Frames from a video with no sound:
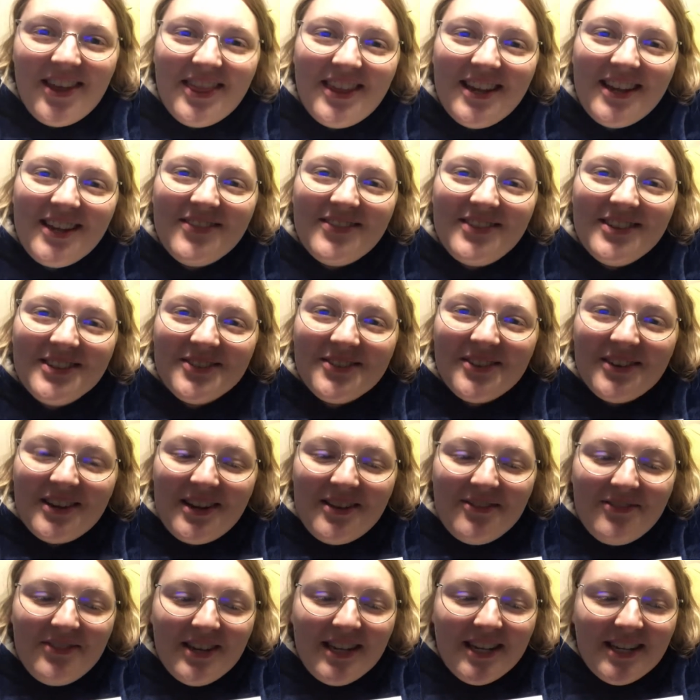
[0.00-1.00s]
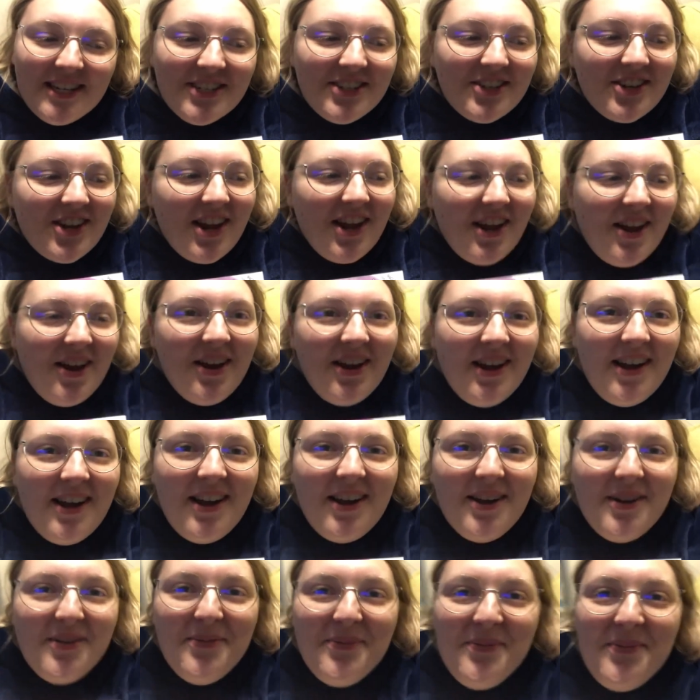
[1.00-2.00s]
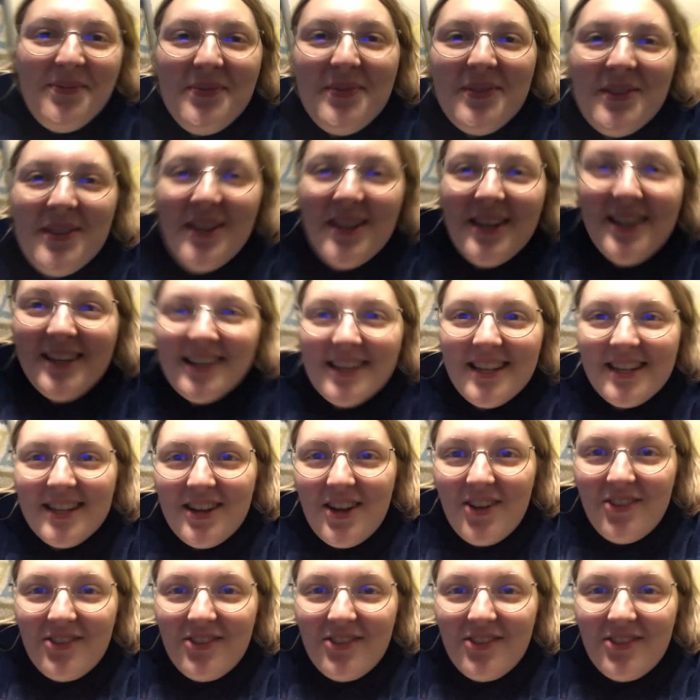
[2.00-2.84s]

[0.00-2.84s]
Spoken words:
I think of this when I finish. In